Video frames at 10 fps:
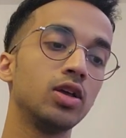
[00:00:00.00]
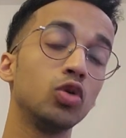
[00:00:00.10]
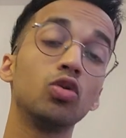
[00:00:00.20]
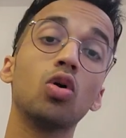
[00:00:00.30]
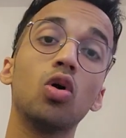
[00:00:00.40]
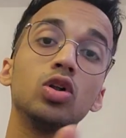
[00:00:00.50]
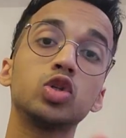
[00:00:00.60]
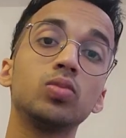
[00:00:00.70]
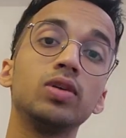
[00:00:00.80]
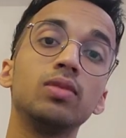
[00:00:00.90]
you would
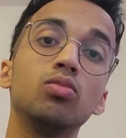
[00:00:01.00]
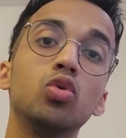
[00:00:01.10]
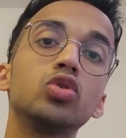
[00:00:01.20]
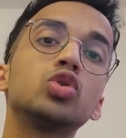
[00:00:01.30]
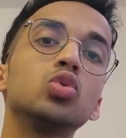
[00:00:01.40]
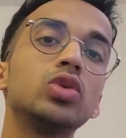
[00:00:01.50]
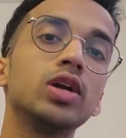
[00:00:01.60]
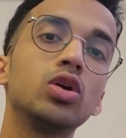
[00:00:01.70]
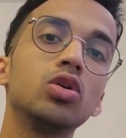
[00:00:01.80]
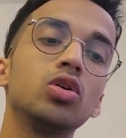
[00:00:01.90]
also be more
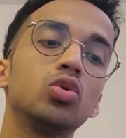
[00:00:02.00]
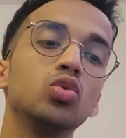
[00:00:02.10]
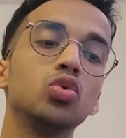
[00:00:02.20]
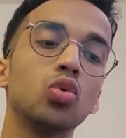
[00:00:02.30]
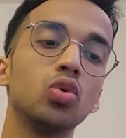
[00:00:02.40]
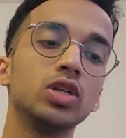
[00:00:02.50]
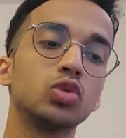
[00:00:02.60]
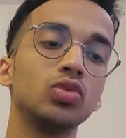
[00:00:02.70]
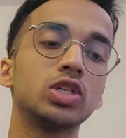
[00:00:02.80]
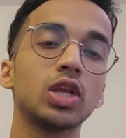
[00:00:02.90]
suited to
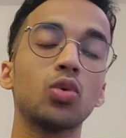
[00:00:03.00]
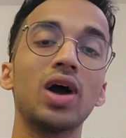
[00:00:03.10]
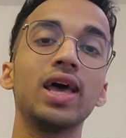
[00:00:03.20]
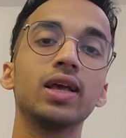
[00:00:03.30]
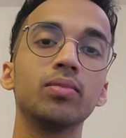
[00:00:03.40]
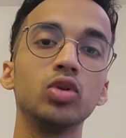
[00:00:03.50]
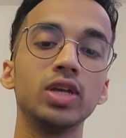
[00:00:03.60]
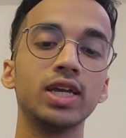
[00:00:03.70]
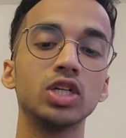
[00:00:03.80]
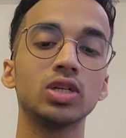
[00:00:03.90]
roles which require
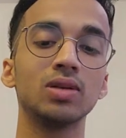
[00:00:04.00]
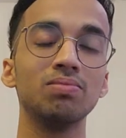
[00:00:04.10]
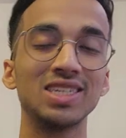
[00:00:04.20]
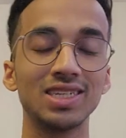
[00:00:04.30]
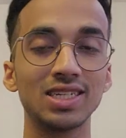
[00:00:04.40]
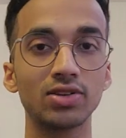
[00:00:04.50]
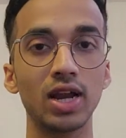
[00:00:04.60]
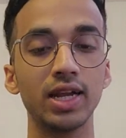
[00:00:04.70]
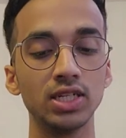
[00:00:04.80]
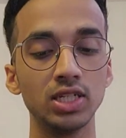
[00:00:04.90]
communication, business
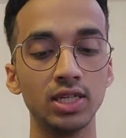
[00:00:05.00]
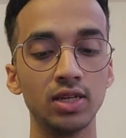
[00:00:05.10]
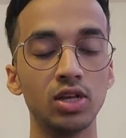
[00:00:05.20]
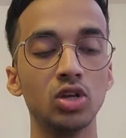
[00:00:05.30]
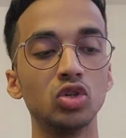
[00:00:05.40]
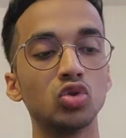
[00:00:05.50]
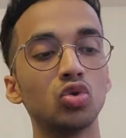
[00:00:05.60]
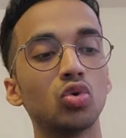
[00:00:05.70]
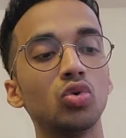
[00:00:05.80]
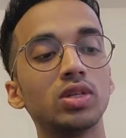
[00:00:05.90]
strategy. So
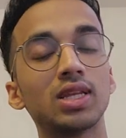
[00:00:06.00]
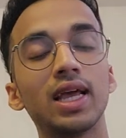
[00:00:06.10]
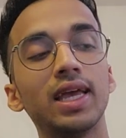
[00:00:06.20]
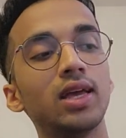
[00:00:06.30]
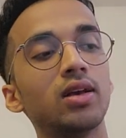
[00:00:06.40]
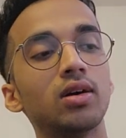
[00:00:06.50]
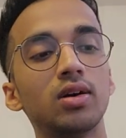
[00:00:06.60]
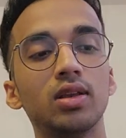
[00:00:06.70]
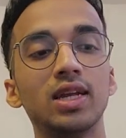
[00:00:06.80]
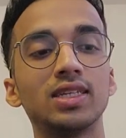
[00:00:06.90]
roles like,
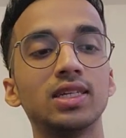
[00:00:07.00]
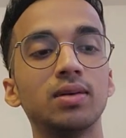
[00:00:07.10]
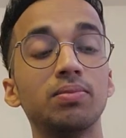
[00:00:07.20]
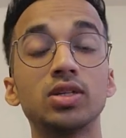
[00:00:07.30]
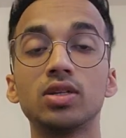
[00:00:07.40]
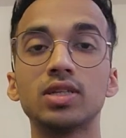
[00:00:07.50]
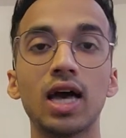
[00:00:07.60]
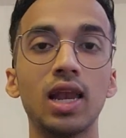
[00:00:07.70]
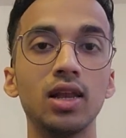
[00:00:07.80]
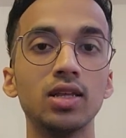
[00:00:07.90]
let's say, a business
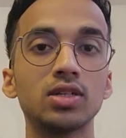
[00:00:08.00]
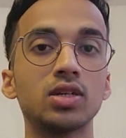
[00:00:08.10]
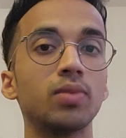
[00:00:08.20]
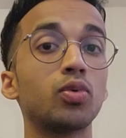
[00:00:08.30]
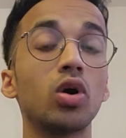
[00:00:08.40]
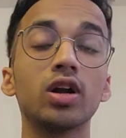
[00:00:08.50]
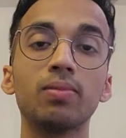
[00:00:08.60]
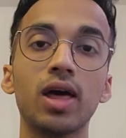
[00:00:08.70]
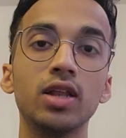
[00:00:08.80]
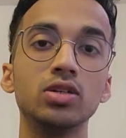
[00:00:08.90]
analyst, a product
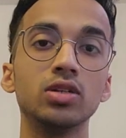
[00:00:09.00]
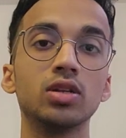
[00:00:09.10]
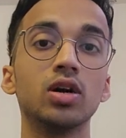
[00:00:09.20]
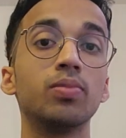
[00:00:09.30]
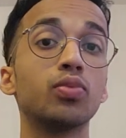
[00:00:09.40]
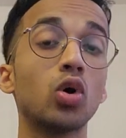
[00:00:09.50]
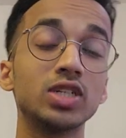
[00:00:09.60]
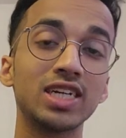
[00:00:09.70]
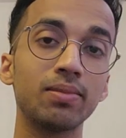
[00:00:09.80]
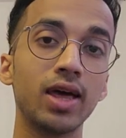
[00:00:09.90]
manager, a
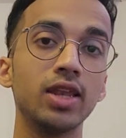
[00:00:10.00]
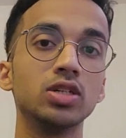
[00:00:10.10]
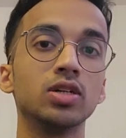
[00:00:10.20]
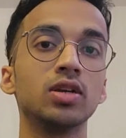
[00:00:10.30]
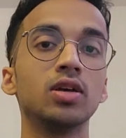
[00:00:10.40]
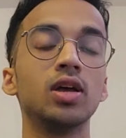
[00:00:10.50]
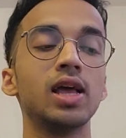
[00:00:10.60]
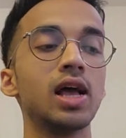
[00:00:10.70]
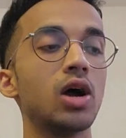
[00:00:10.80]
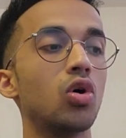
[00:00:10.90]
project manager,
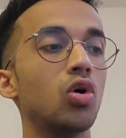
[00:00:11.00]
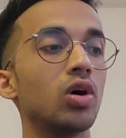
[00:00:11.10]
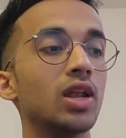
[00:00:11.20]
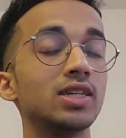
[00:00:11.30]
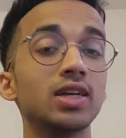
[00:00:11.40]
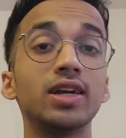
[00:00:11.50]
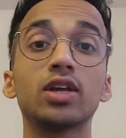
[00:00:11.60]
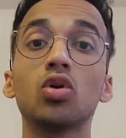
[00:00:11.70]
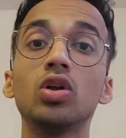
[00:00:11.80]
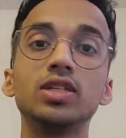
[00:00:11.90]
or let's say a
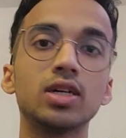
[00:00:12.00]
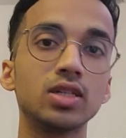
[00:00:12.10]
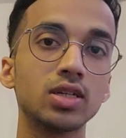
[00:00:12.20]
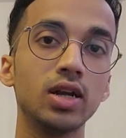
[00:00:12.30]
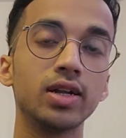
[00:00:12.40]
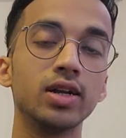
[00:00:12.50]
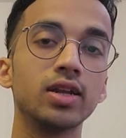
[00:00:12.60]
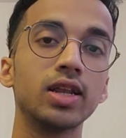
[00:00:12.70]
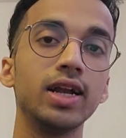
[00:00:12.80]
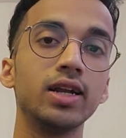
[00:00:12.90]
technology
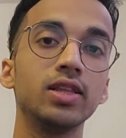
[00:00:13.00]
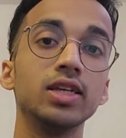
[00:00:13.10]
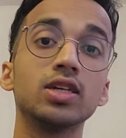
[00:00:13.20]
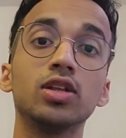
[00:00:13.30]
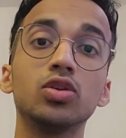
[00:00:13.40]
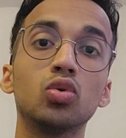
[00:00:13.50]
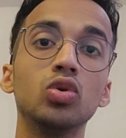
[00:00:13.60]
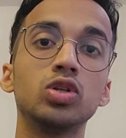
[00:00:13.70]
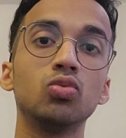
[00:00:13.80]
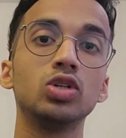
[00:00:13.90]
consultant, right? These are the
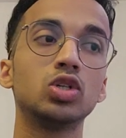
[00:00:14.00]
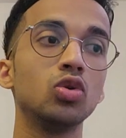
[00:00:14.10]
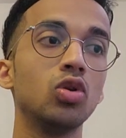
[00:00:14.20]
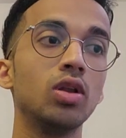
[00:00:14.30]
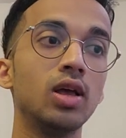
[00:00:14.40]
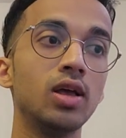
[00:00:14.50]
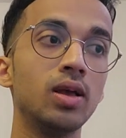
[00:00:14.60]
roles which you will